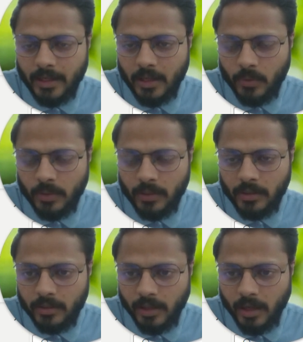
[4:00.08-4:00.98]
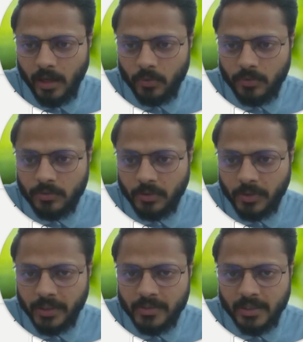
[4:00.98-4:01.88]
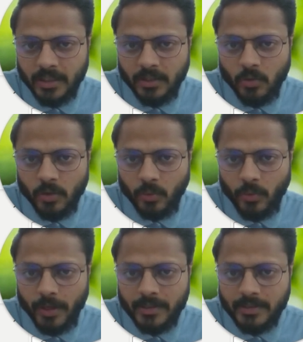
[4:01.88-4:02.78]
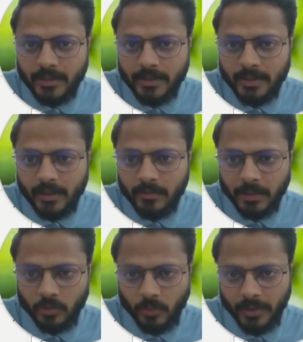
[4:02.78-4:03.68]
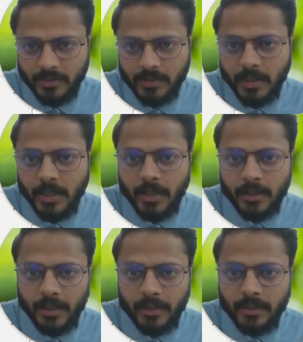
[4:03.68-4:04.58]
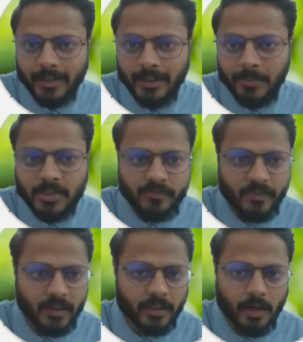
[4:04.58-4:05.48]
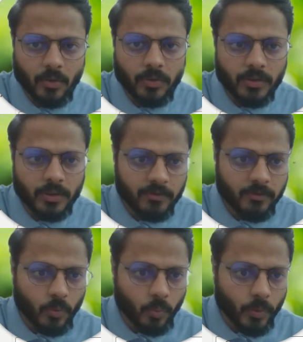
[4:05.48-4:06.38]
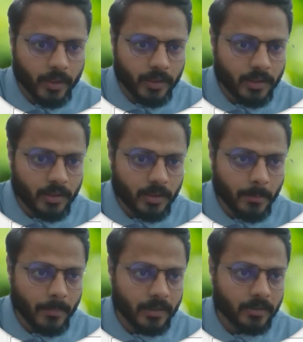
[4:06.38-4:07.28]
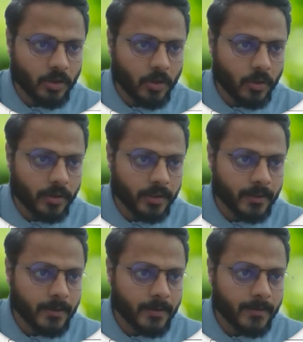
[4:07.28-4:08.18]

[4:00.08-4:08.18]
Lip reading: level down, you can see quarter wise and then month wise, right? Let me just filter out for 1 month only.